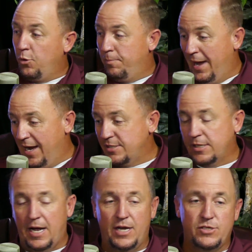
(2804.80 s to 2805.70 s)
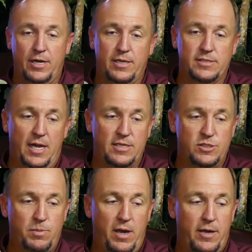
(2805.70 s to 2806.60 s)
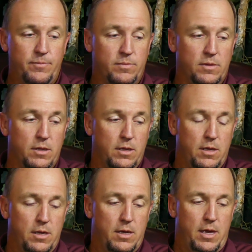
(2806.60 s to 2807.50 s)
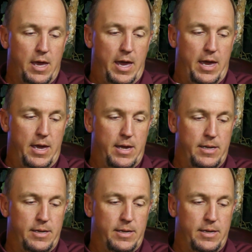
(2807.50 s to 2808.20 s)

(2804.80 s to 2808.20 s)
bashed the guy trying to get his license back. And